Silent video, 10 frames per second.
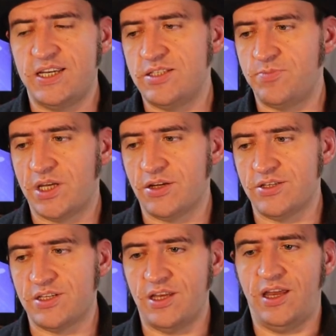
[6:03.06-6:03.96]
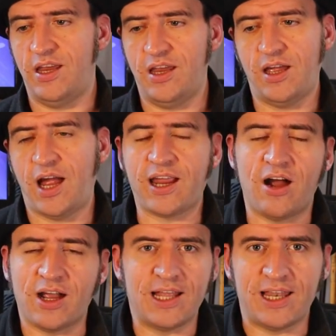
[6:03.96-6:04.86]
is because I
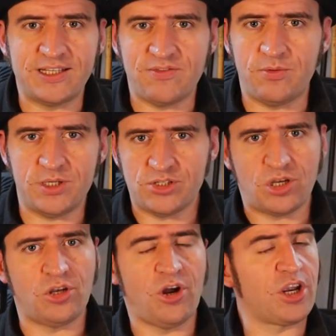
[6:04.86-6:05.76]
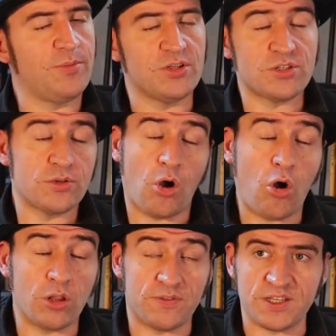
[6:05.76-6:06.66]
can't collate everybody's documents
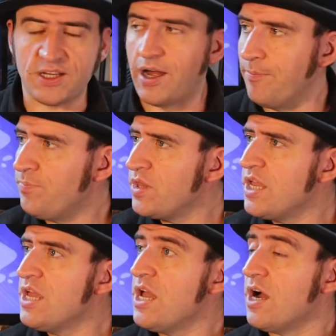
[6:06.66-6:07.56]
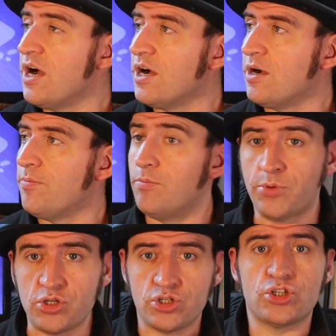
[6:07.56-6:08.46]
all of the time.
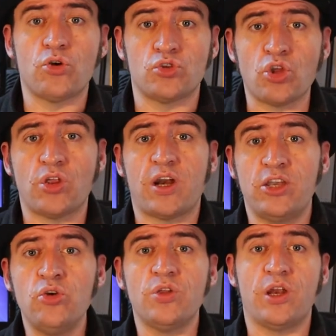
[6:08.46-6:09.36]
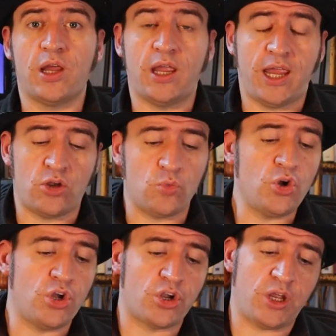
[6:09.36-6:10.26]
But so that I knew that it could
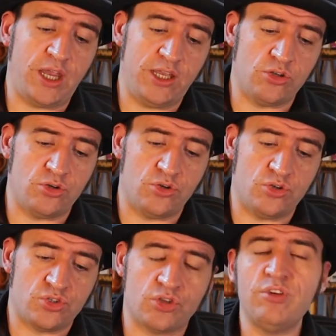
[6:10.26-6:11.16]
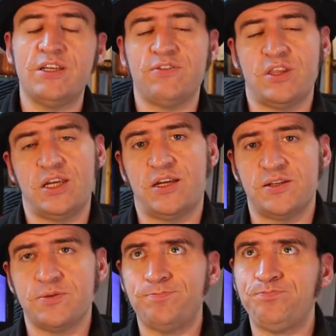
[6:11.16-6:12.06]
work, it does three different
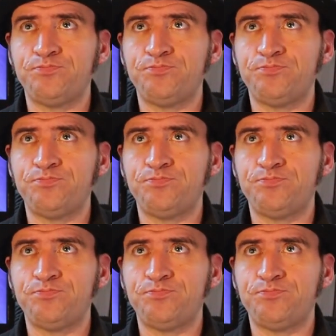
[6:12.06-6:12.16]
things.